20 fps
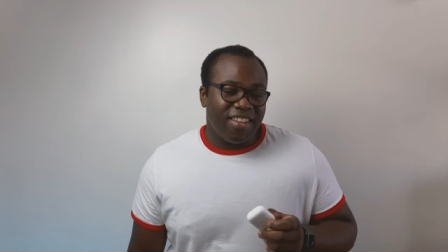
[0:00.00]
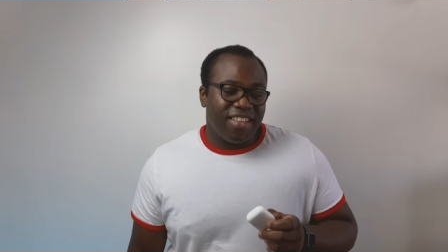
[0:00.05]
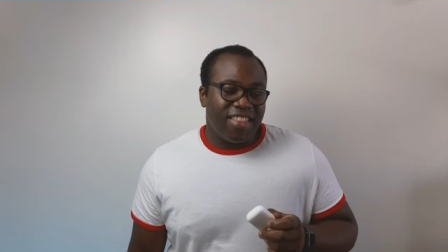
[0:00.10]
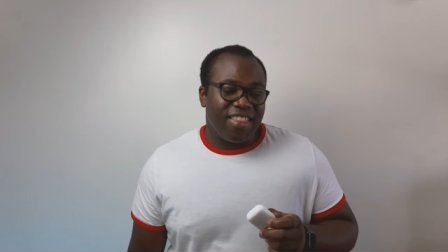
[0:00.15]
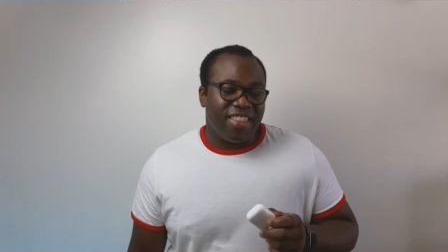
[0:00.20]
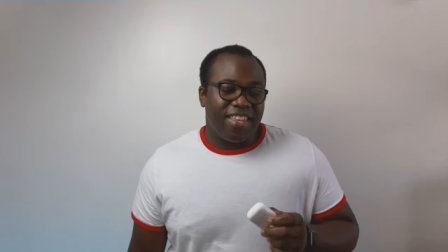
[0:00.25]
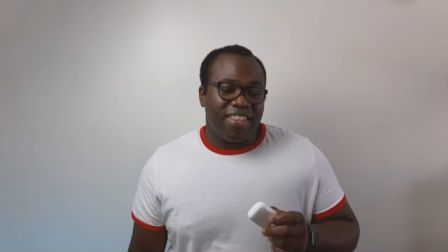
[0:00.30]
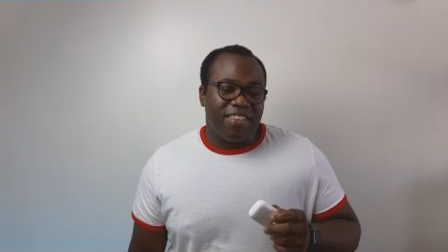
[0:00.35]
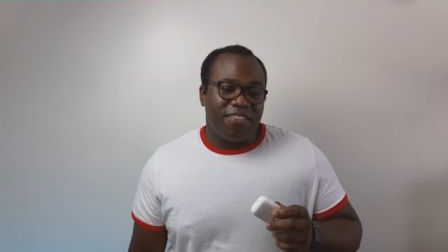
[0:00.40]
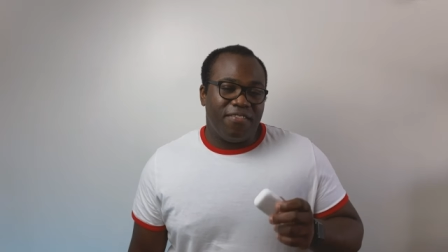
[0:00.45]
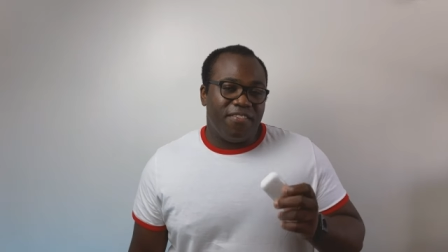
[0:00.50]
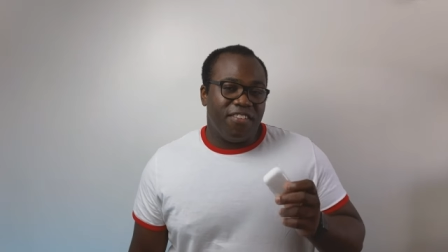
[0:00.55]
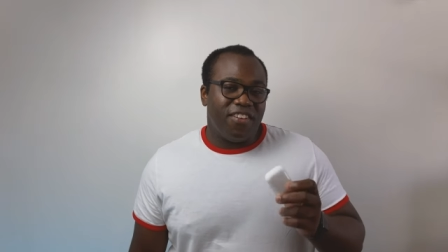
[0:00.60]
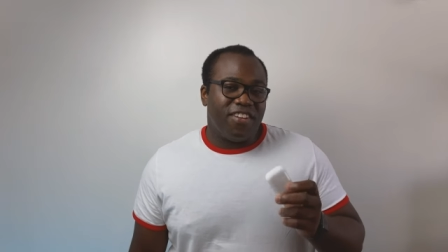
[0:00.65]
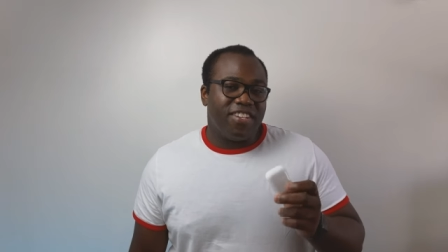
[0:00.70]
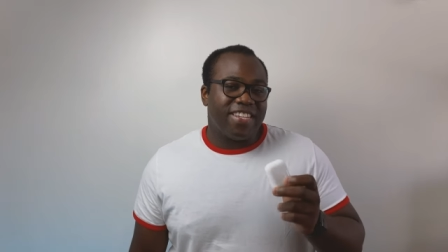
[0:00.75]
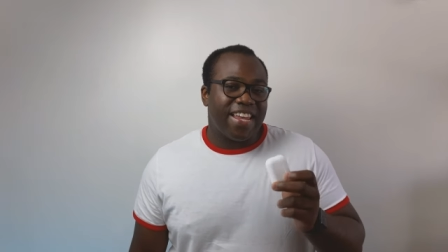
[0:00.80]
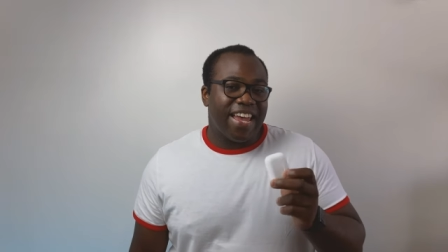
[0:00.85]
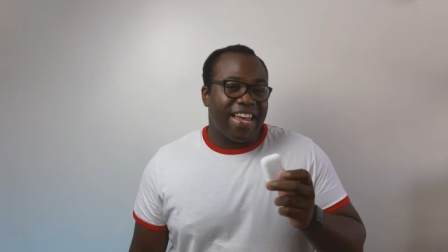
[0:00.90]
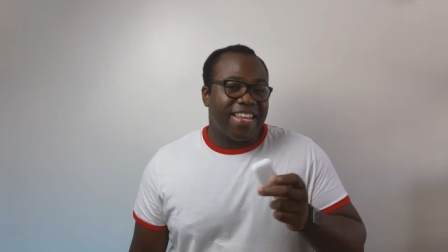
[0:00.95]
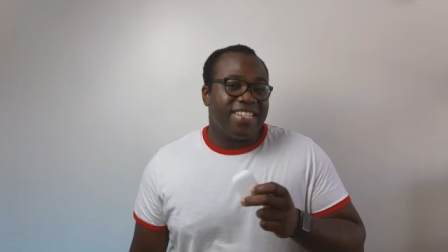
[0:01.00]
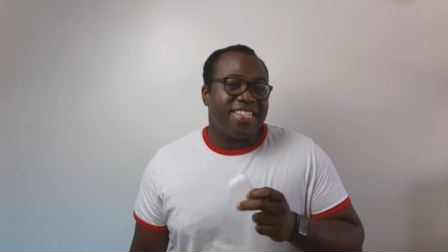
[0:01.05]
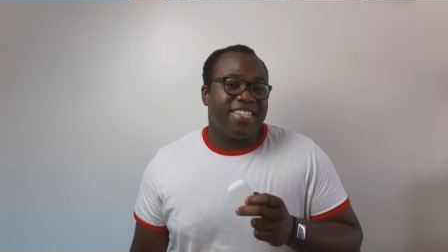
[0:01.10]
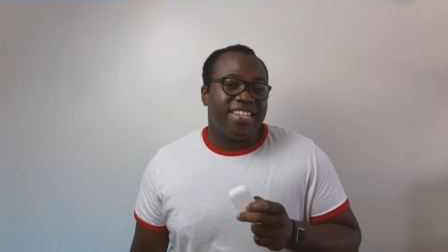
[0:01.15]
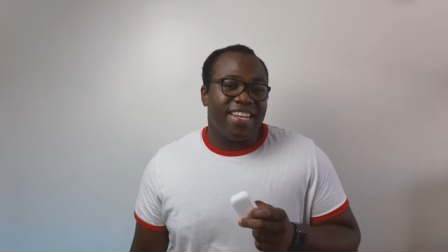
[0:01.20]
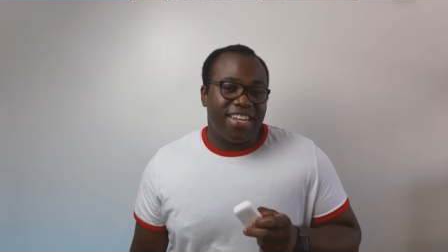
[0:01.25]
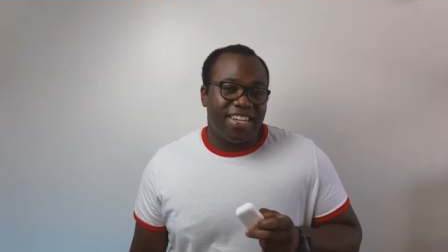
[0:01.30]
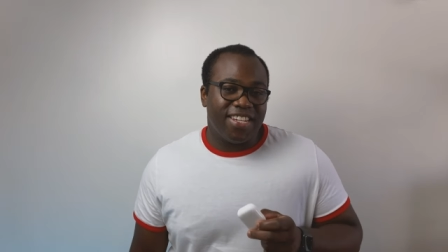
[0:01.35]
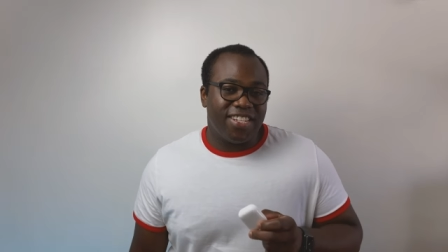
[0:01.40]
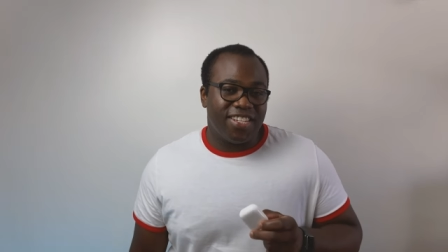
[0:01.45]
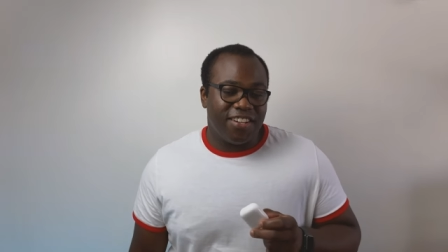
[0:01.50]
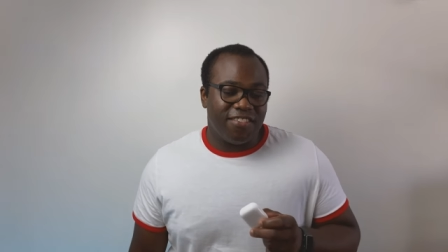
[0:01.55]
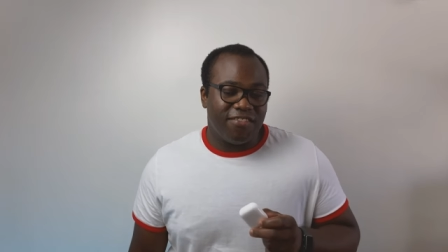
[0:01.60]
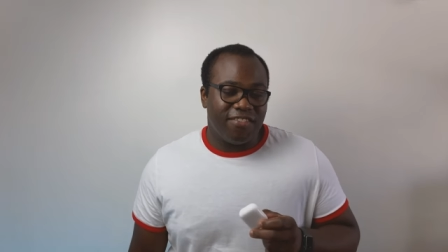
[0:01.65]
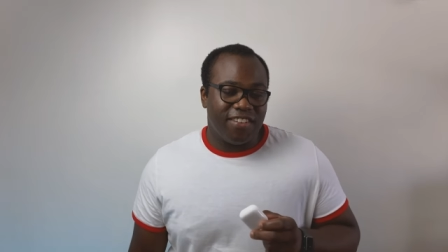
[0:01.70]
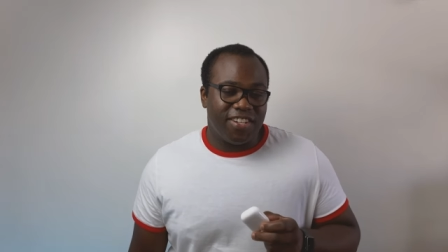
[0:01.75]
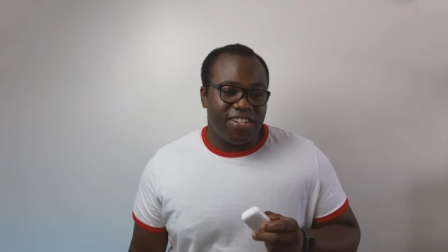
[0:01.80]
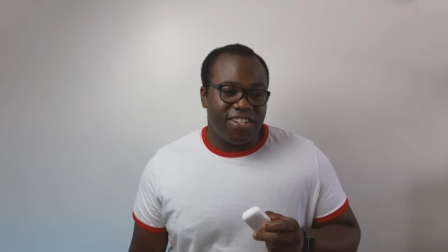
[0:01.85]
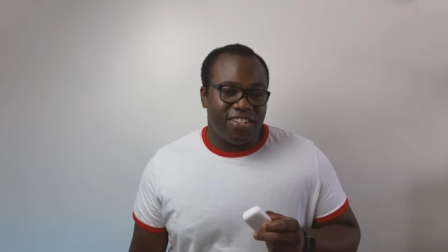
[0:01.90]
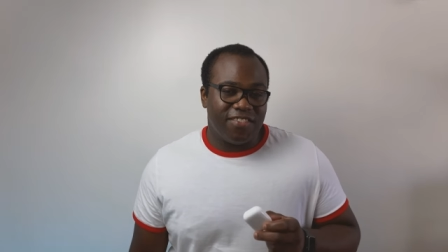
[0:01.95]
that the first and second
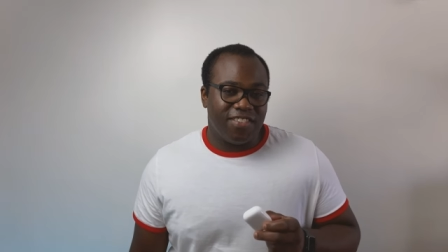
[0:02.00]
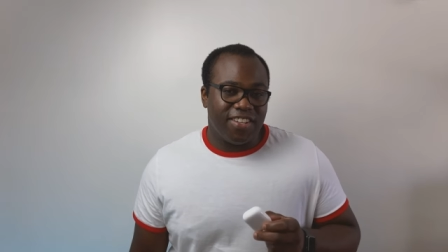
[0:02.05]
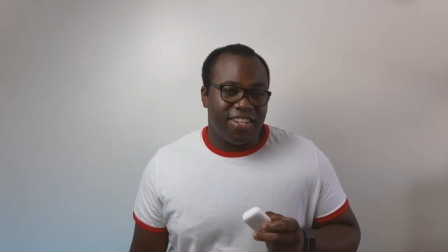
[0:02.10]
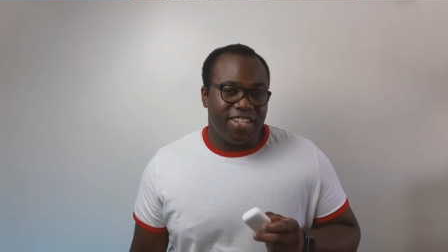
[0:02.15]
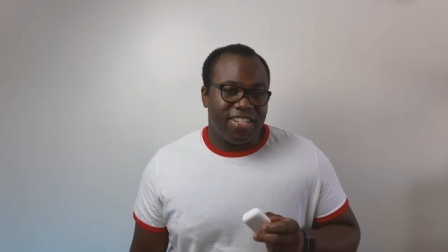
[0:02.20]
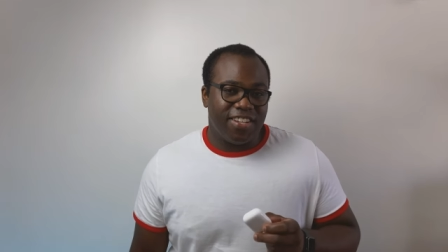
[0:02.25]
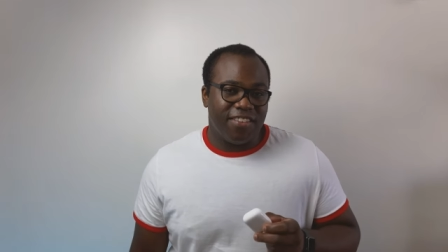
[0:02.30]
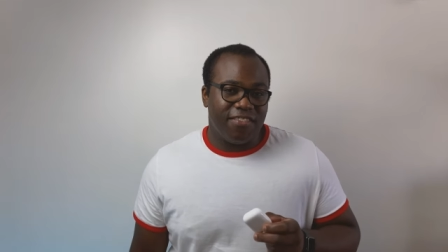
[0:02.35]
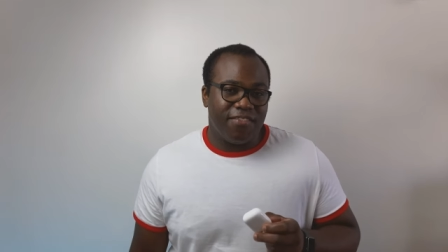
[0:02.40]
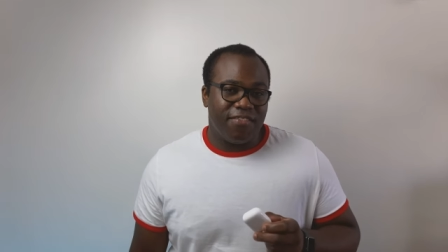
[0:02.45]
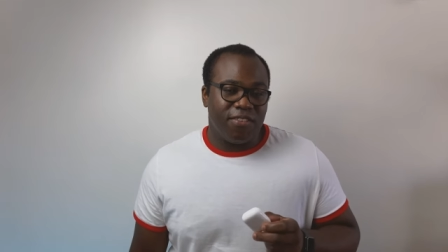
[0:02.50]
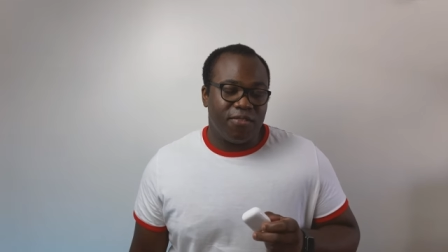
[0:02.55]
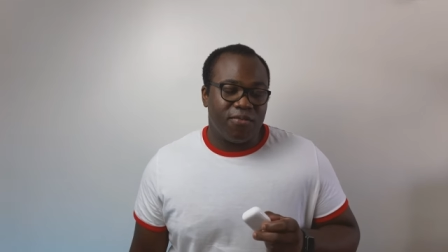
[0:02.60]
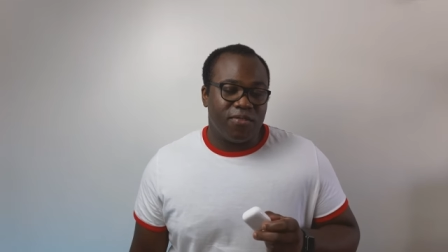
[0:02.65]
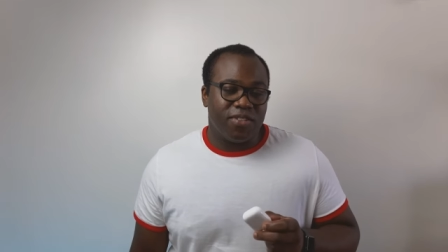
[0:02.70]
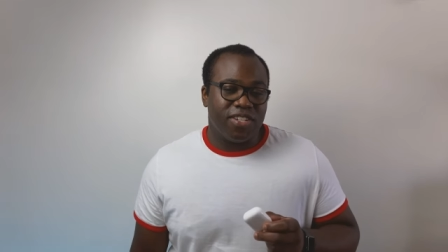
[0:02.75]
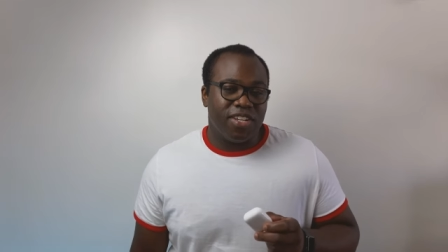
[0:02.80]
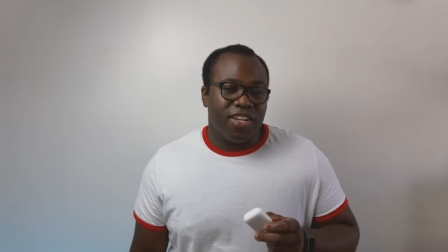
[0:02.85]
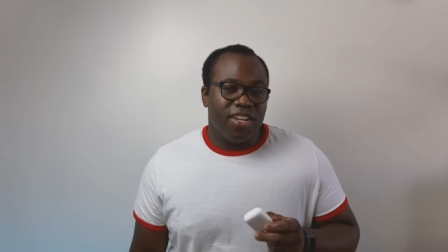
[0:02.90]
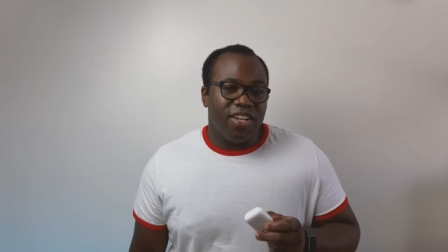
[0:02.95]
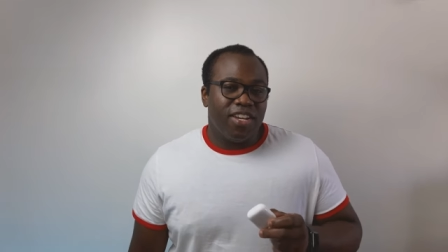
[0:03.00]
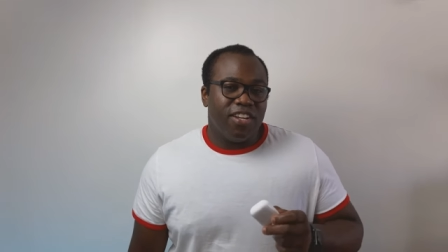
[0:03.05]
generation of these earphones